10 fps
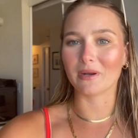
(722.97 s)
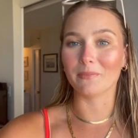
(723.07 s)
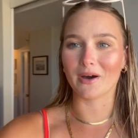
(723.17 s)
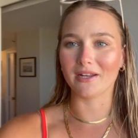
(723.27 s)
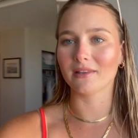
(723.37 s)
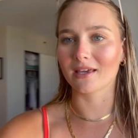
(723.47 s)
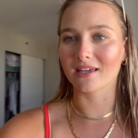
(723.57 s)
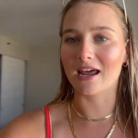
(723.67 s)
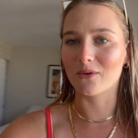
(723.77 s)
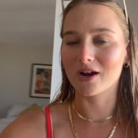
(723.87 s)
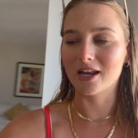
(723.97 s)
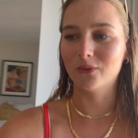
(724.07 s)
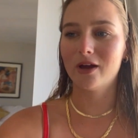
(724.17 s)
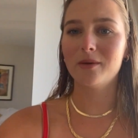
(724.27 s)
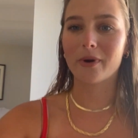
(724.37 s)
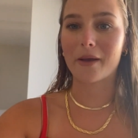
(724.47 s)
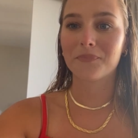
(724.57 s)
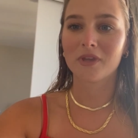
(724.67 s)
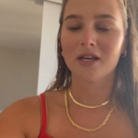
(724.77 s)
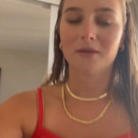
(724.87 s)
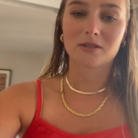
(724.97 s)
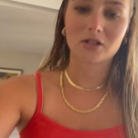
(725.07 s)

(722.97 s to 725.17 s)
a bun in like an hour anyway, but I'm just